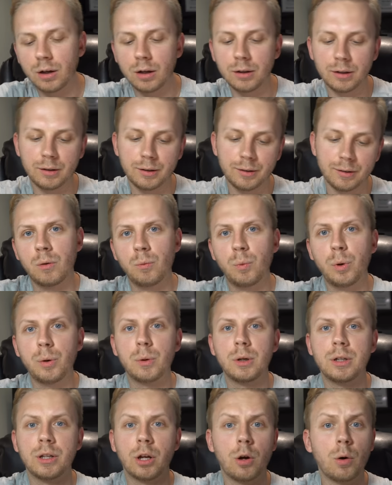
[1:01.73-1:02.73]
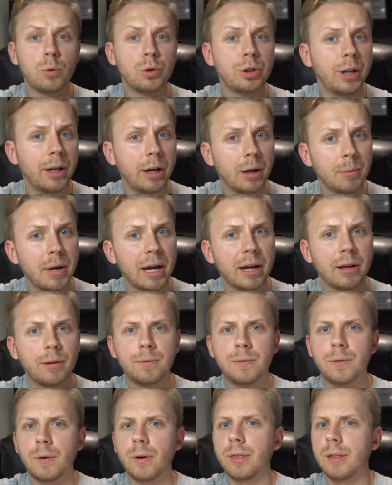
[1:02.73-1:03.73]
dollars. We were negotiating back and
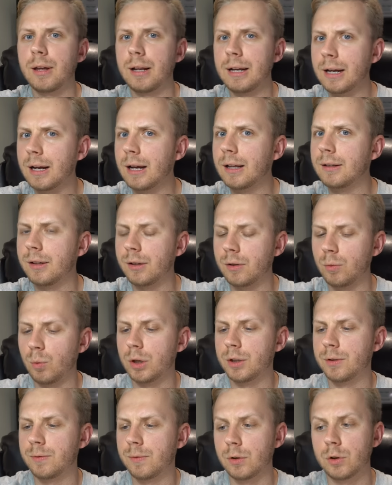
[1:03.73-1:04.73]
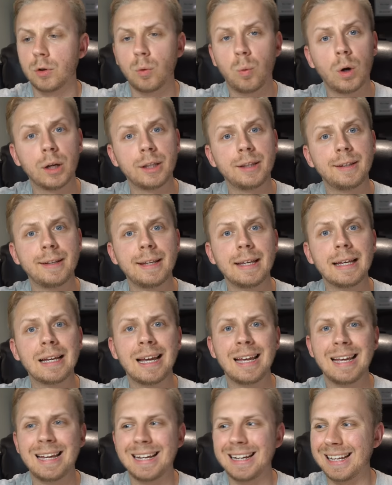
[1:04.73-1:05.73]
forth and I got this watch for twenty
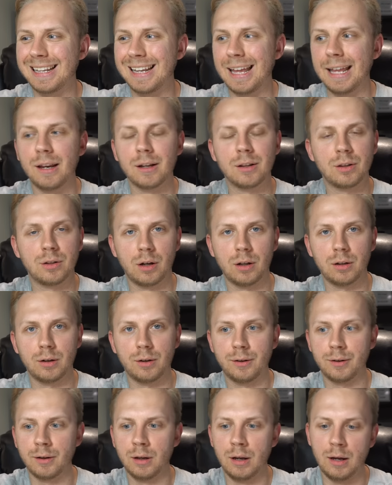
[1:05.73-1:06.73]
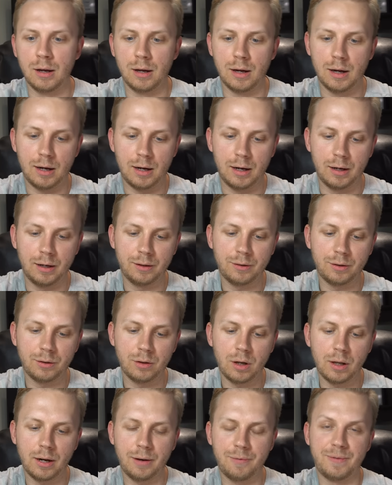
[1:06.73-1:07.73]
Canadian dollars. Uh, it's
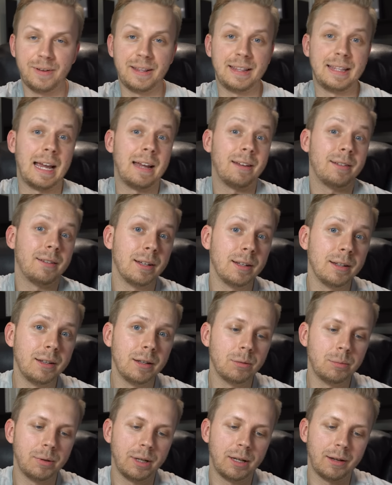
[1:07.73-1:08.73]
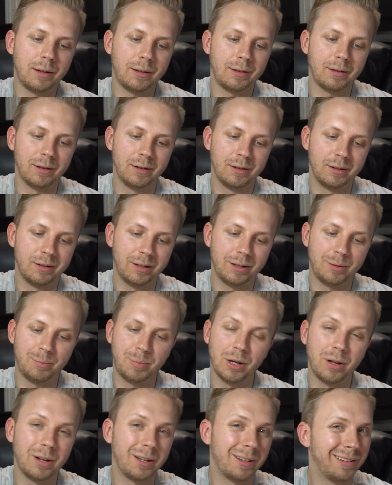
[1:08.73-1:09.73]
not a fantastic deal because, let's
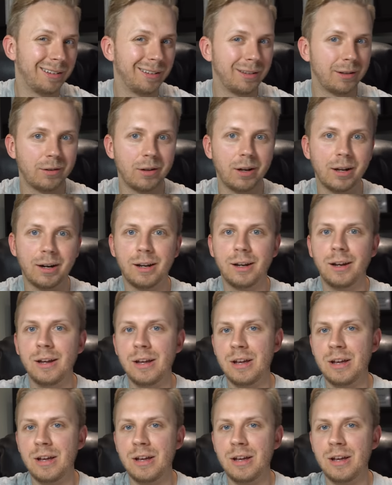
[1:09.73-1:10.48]
be honest, it's not a